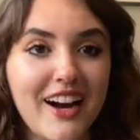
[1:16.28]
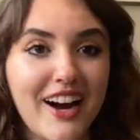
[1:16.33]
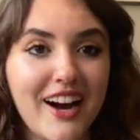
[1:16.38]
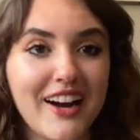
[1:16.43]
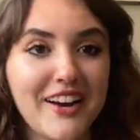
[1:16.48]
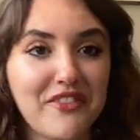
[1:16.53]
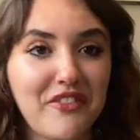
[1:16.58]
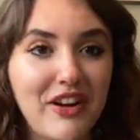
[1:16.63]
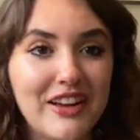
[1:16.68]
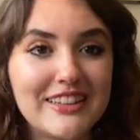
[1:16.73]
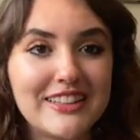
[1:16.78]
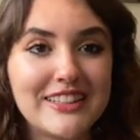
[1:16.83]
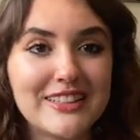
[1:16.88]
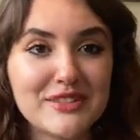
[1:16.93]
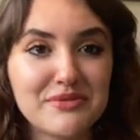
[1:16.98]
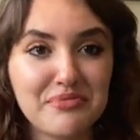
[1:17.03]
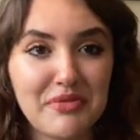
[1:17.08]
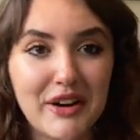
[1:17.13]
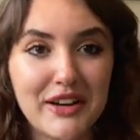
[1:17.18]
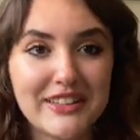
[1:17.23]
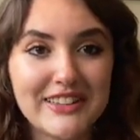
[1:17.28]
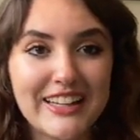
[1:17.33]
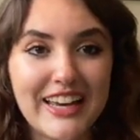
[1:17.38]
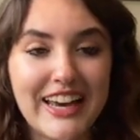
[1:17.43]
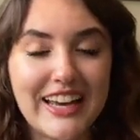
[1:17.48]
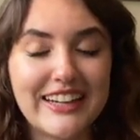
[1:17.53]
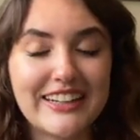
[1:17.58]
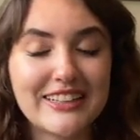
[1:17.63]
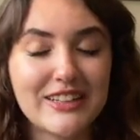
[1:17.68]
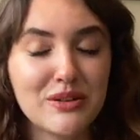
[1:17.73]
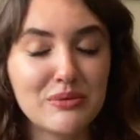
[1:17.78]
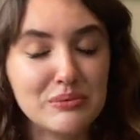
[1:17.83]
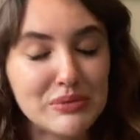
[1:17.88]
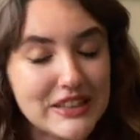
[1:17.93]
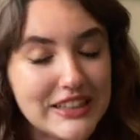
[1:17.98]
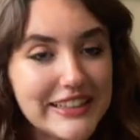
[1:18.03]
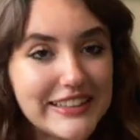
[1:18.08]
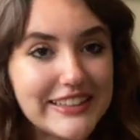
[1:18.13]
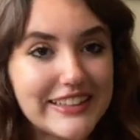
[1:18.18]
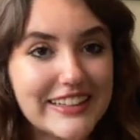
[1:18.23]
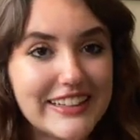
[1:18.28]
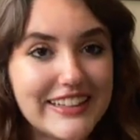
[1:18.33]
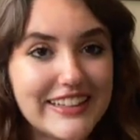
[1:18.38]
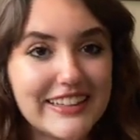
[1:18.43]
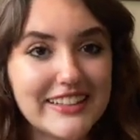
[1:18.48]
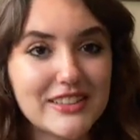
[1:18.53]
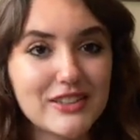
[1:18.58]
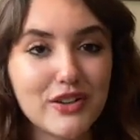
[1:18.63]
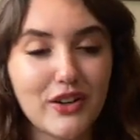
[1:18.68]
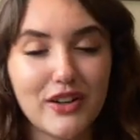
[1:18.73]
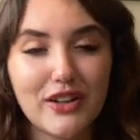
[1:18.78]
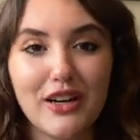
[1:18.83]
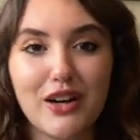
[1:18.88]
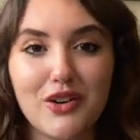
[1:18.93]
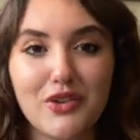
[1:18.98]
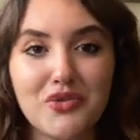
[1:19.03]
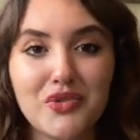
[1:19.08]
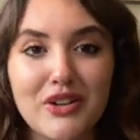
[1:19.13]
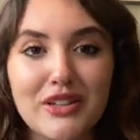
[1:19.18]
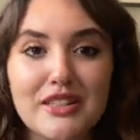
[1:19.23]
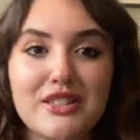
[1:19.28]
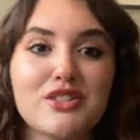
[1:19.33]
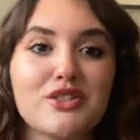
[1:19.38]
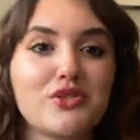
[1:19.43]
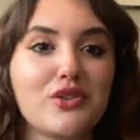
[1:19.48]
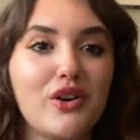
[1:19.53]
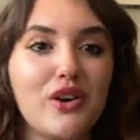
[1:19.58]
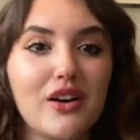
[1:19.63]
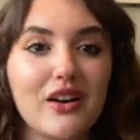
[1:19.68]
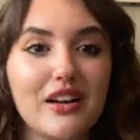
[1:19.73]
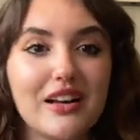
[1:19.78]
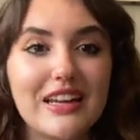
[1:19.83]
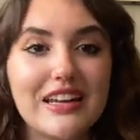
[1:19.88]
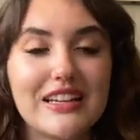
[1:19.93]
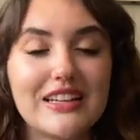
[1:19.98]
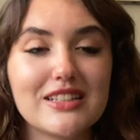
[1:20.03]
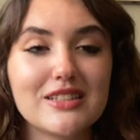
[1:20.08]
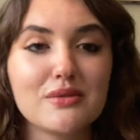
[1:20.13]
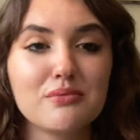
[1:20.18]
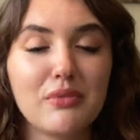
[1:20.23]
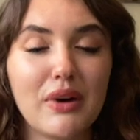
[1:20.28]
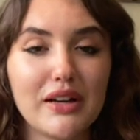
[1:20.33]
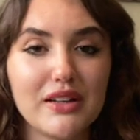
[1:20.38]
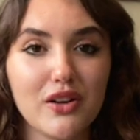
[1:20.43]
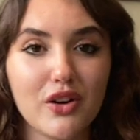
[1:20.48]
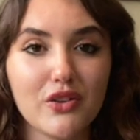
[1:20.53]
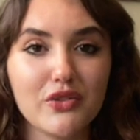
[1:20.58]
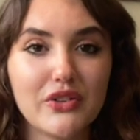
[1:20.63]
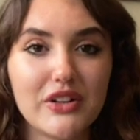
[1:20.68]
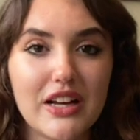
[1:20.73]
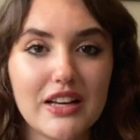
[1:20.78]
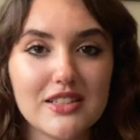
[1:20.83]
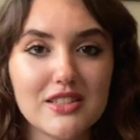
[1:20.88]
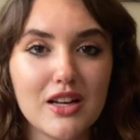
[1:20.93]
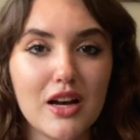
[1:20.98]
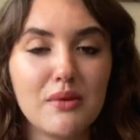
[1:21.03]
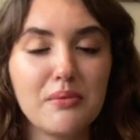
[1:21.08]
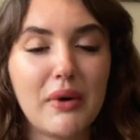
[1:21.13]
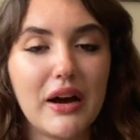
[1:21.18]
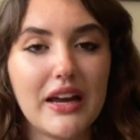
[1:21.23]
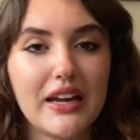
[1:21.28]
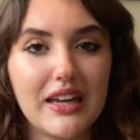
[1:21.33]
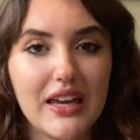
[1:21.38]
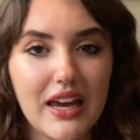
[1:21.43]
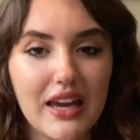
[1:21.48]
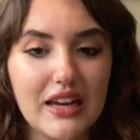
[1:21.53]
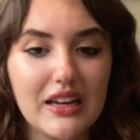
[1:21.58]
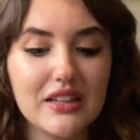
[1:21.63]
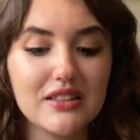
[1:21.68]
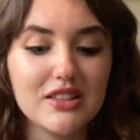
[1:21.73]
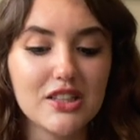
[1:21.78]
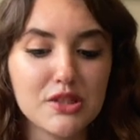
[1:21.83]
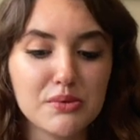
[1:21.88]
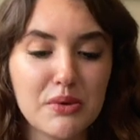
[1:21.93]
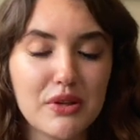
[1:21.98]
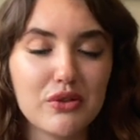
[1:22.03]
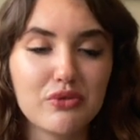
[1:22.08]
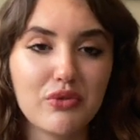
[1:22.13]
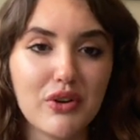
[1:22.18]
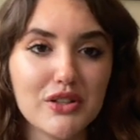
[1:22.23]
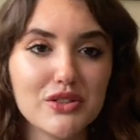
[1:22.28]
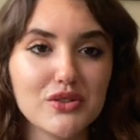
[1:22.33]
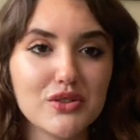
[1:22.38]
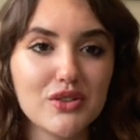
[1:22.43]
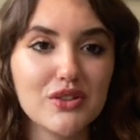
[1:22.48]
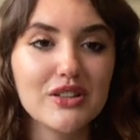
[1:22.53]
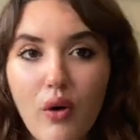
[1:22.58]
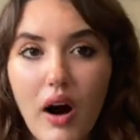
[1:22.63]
I read this month and completed, starting out really strong, is My Dark Vanessa by Kate Elizabeth Russell.